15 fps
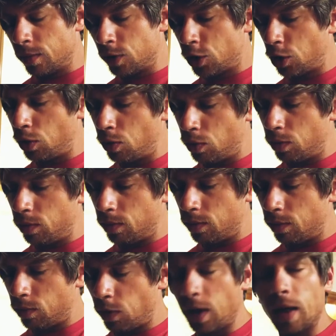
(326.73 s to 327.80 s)
to
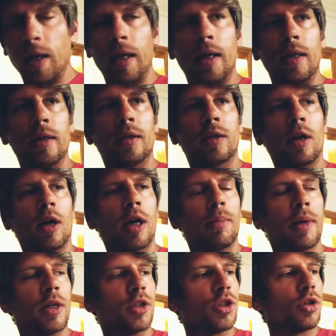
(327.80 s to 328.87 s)
really talk
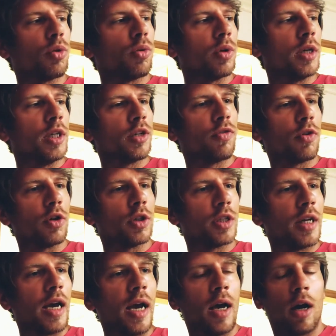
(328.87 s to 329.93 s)
about a story as far as
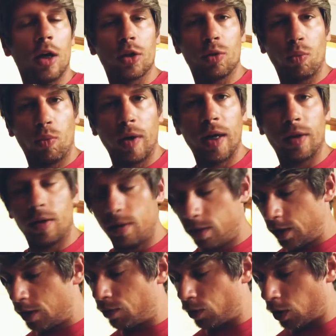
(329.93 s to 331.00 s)
chaos
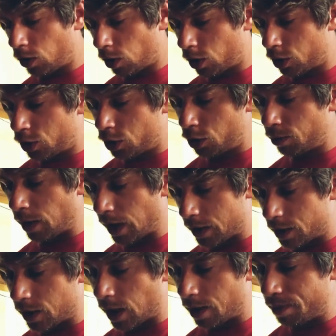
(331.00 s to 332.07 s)
in regards to my
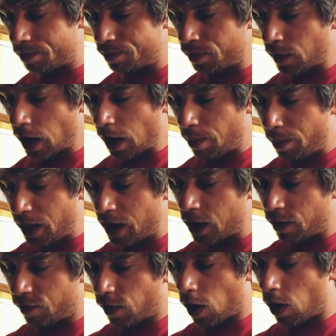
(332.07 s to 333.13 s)
son and being
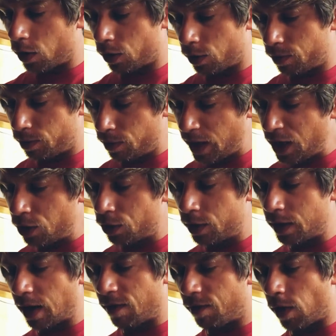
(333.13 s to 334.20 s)
a father,
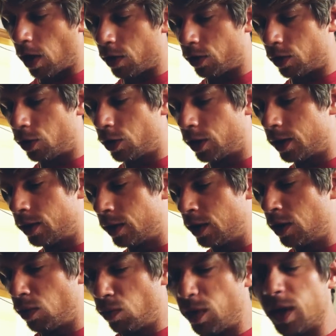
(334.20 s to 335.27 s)
entering that fatherhood,
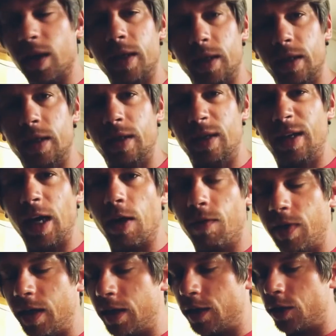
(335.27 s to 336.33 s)
really
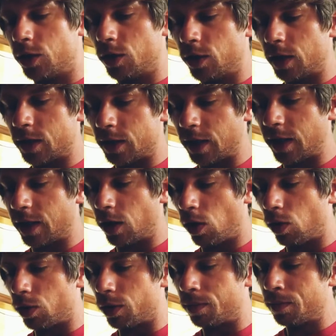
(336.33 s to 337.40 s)
delving into it as they get
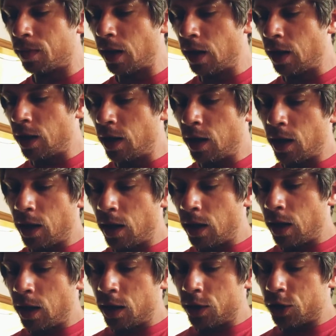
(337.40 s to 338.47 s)
older.
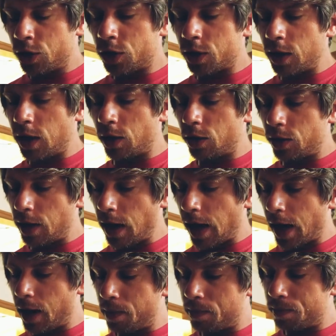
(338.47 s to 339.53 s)
Just the other
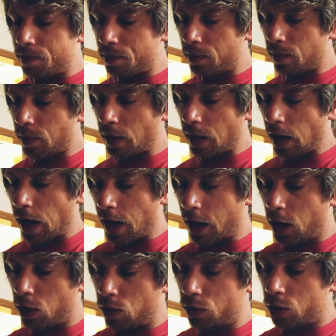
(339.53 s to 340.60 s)
day, I
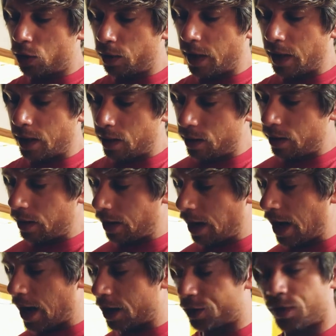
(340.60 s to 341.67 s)
go to get
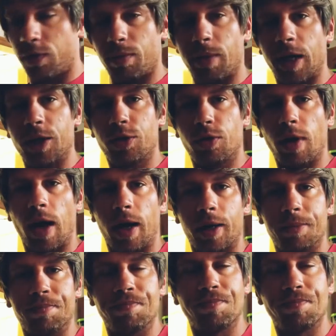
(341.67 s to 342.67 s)
gas for my truck,